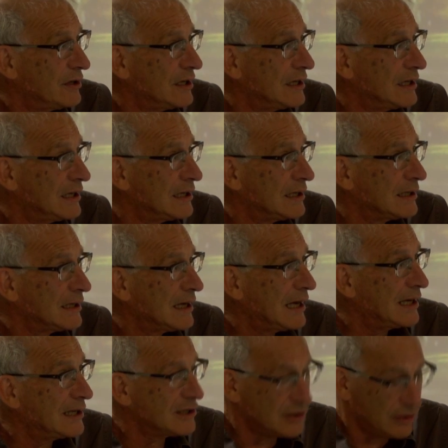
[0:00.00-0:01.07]
the
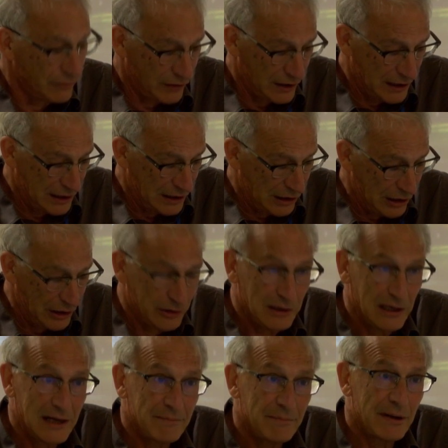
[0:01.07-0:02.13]
ends of the
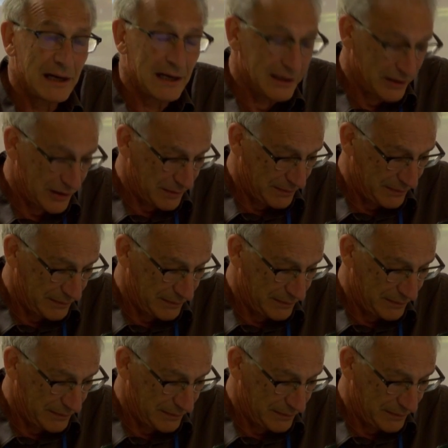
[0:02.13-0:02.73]
colonial empires.